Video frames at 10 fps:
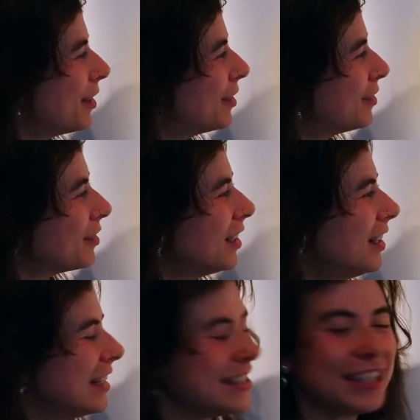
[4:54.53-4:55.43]
of
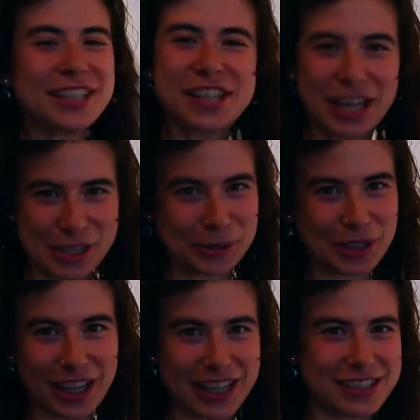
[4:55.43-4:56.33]

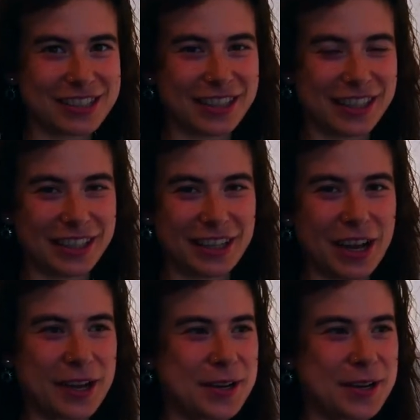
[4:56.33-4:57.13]
decontextualizing